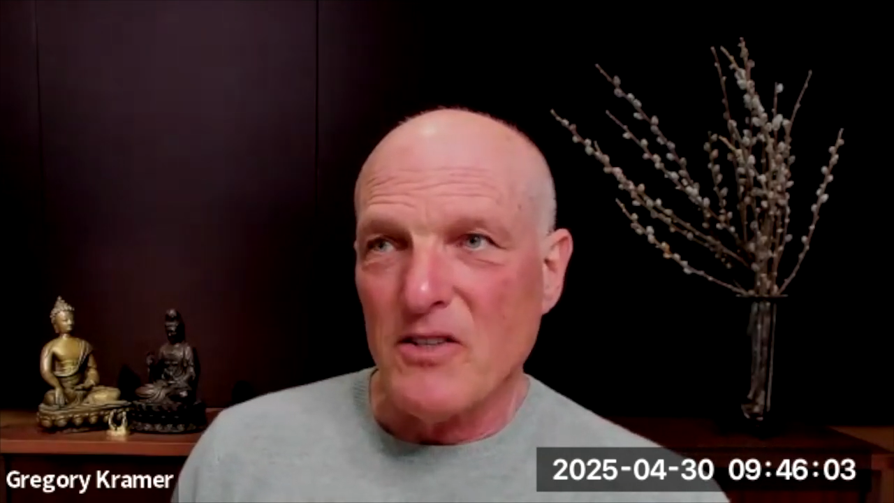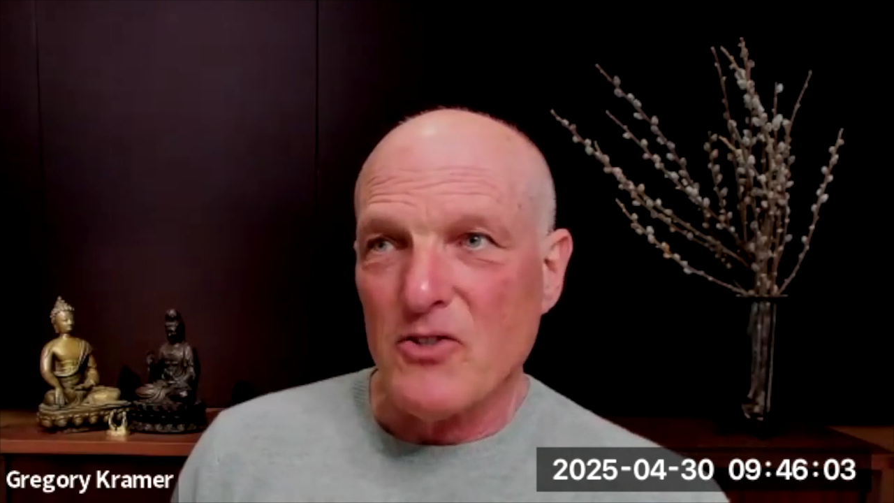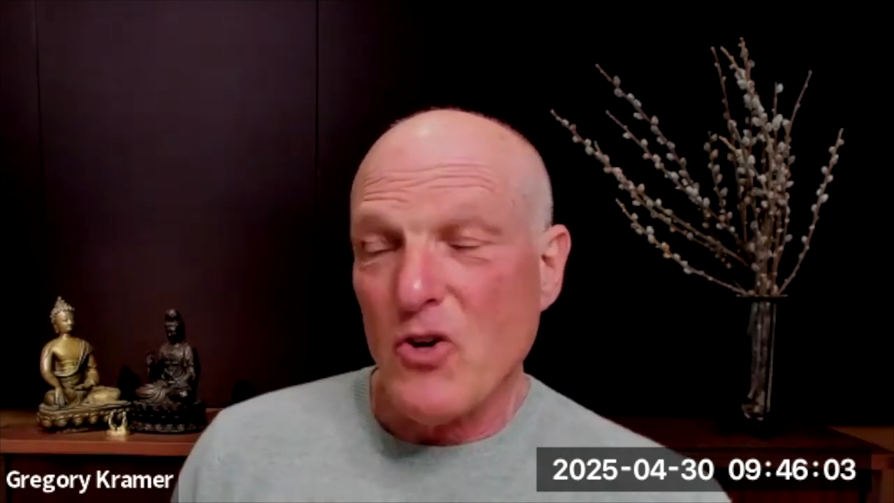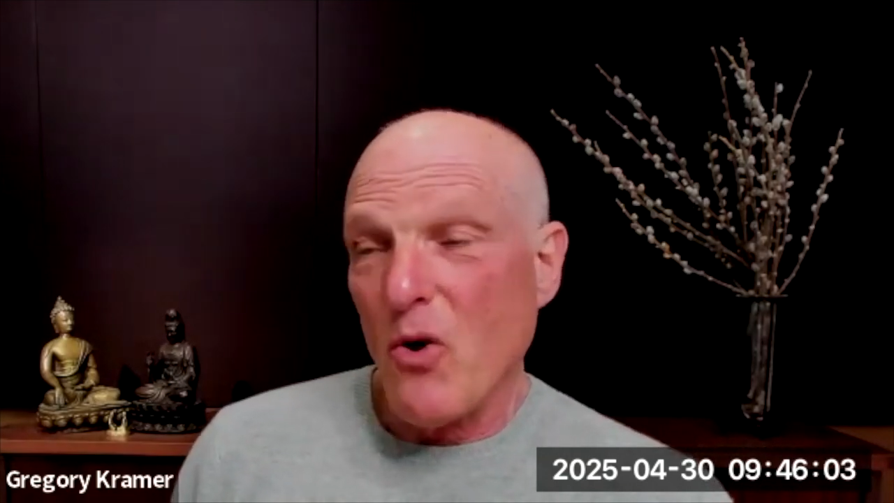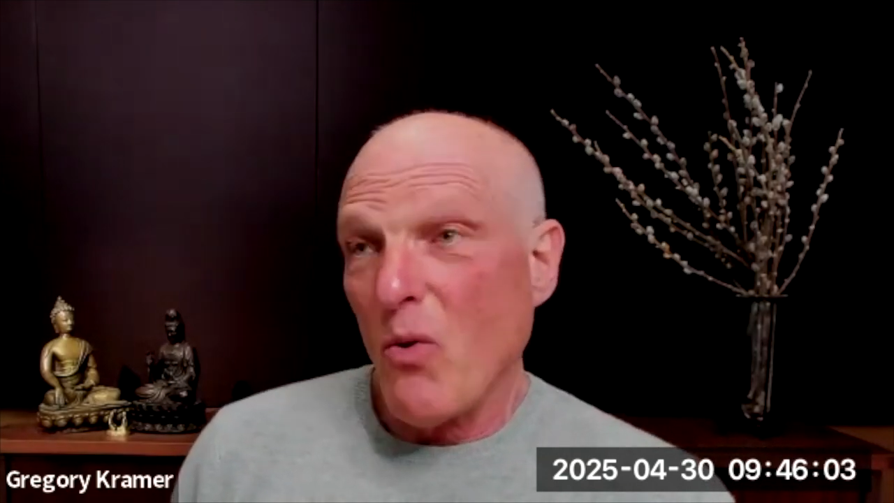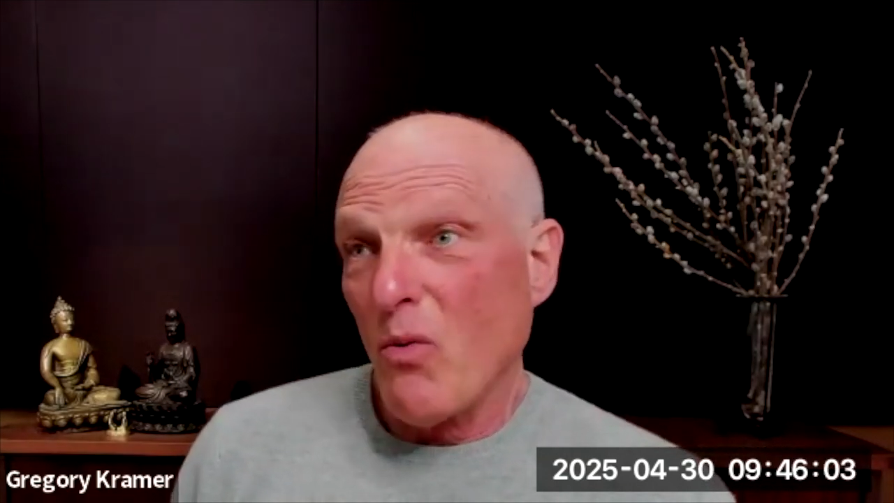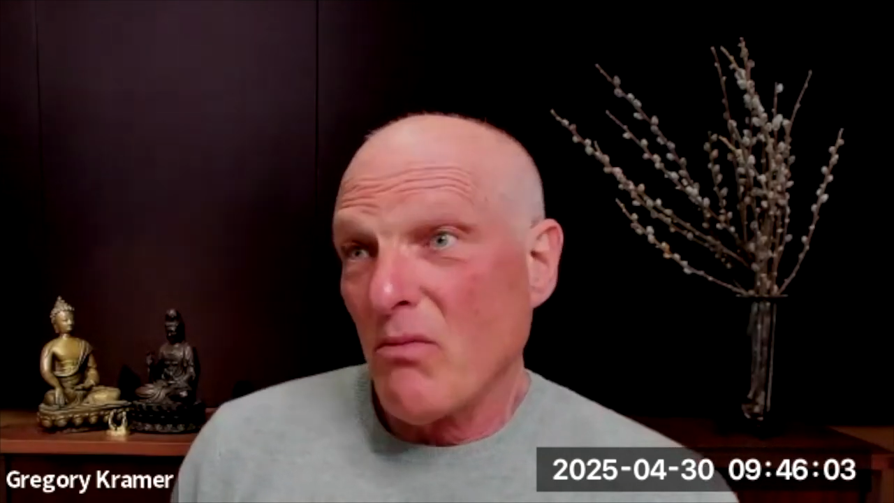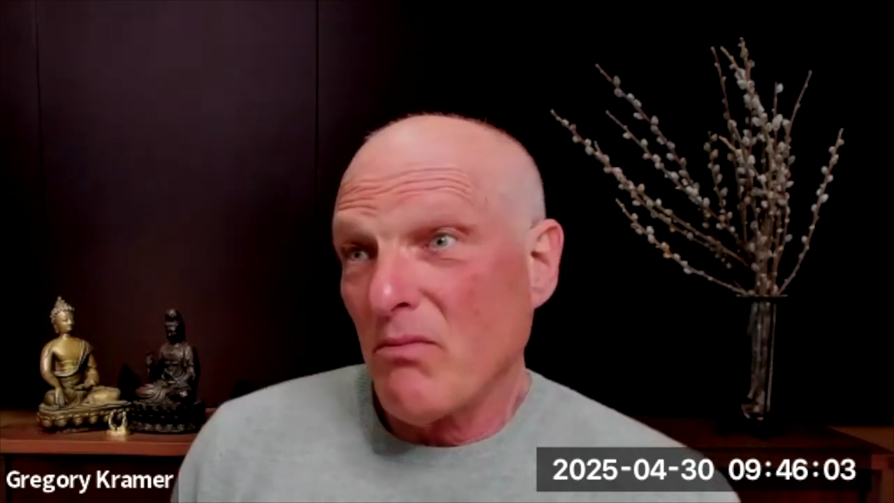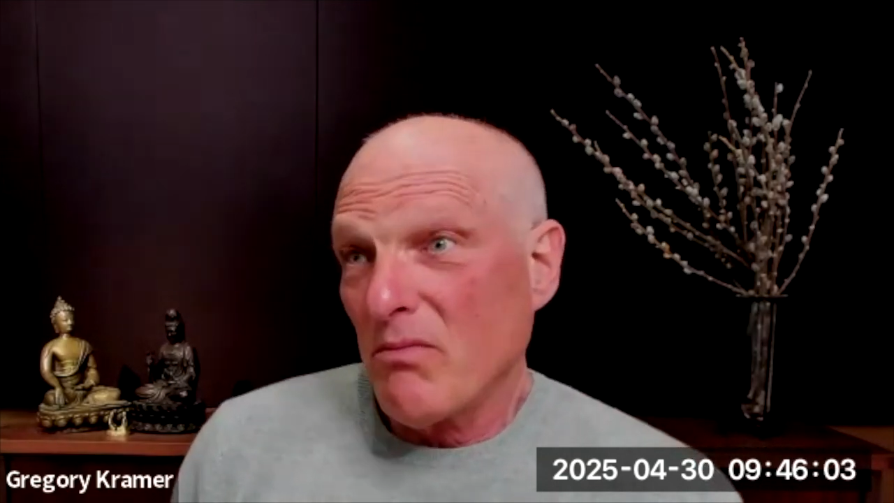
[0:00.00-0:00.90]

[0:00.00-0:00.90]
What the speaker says: so